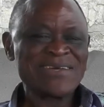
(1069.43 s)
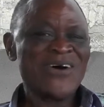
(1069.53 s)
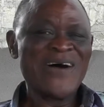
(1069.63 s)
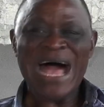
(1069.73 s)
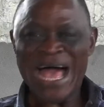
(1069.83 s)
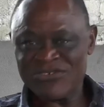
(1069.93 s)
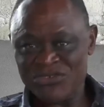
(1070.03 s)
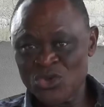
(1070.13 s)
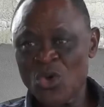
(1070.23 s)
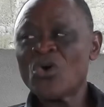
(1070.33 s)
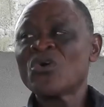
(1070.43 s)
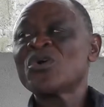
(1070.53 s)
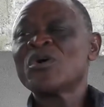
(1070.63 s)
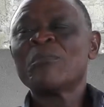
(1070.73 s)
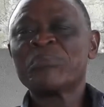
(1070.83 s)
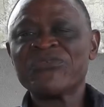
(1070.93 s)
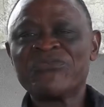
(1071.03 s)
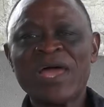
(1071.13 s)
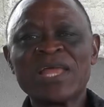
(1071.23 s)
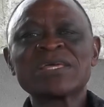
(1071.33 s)
or has no
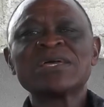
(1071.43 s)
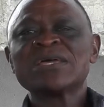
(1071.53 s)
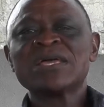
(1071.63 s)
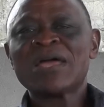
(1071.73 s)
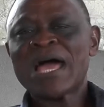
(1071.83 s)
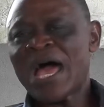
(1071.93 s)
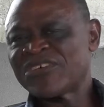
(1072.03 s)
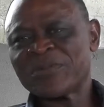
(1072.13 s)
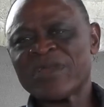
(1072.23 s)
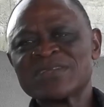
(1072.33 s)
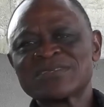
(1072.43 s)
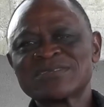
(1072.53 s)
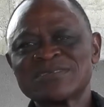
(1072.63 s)
preferred aspirant.